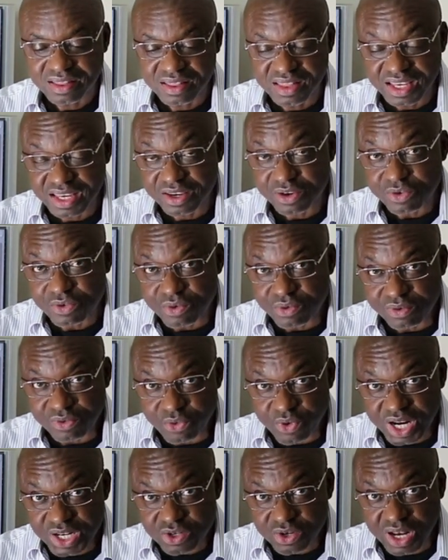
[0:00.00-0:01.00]
the
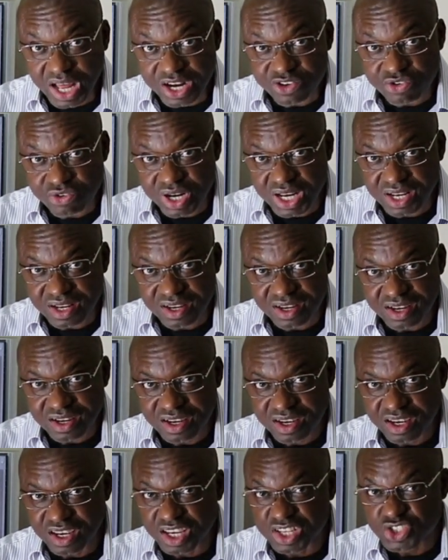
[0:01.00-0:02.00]
radial artery
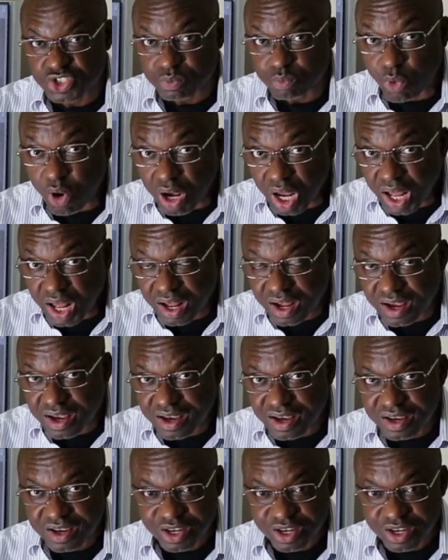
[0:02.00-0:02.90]
is smaller,